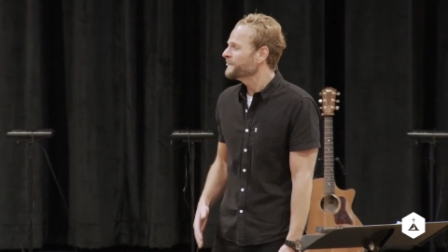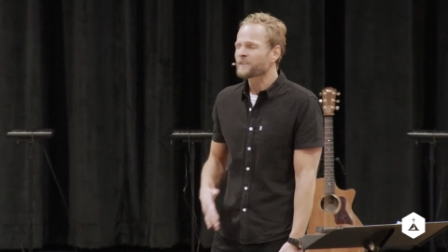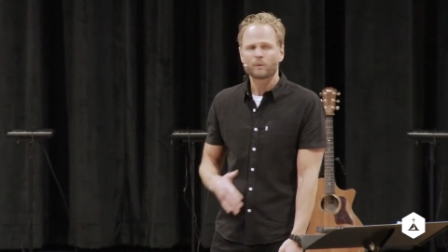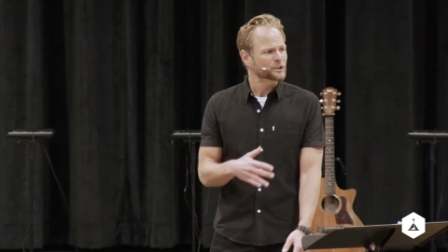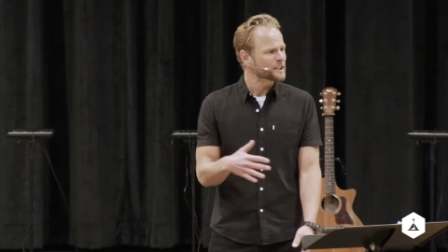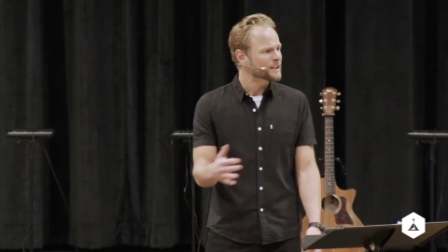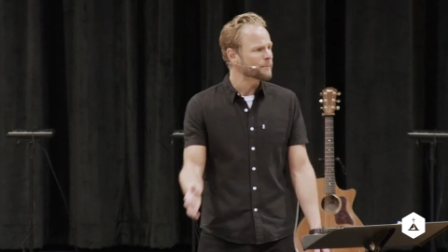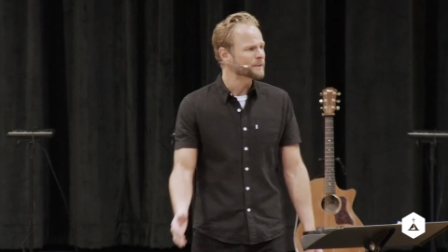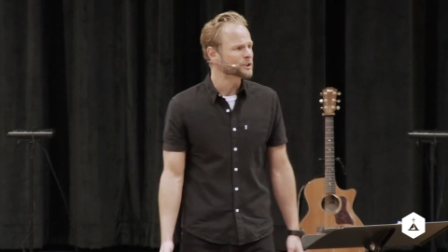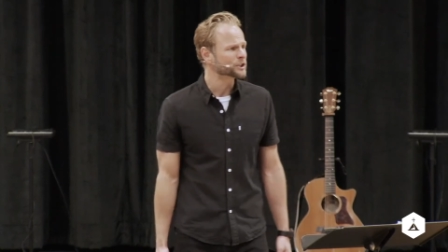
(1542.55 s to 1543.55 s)
that when she'd
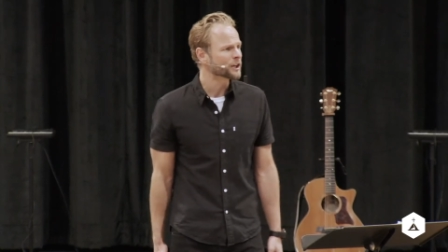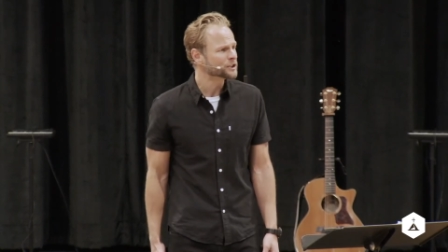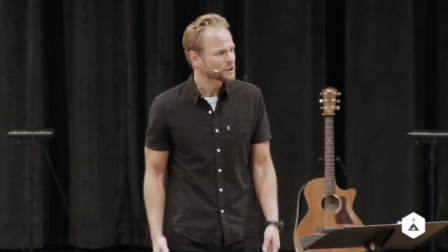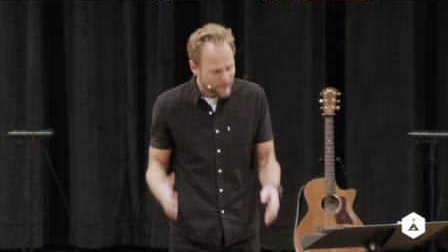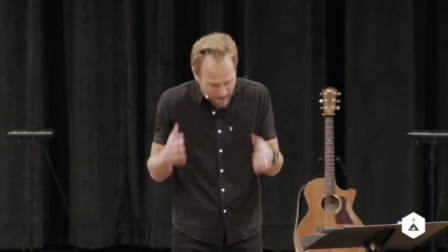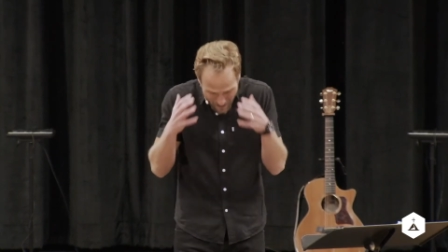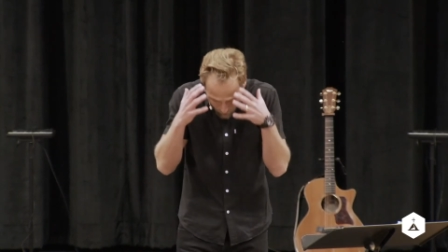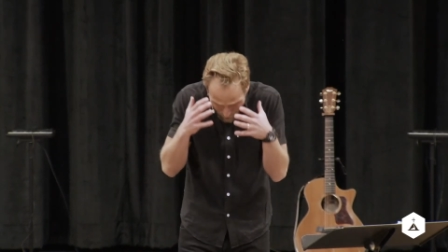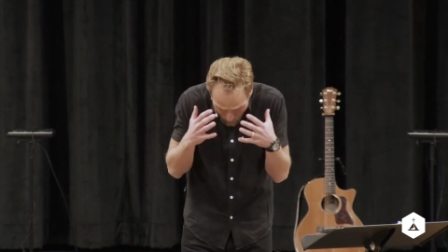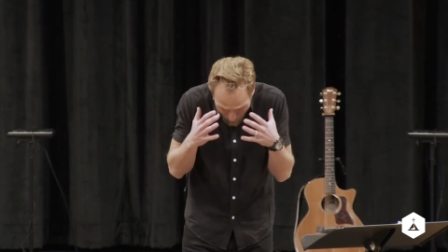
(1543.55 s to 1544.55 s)
come into church, she wasn't
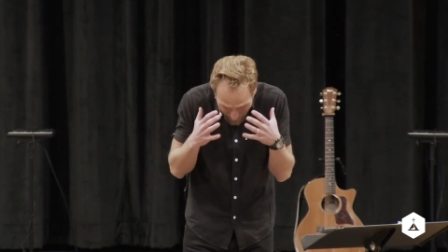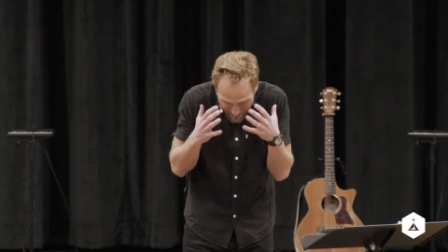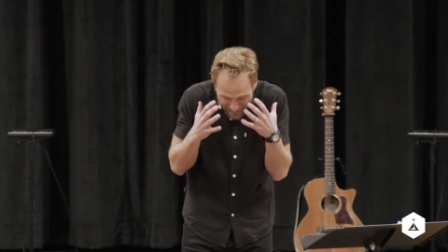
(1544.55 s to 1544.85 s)
coming with her head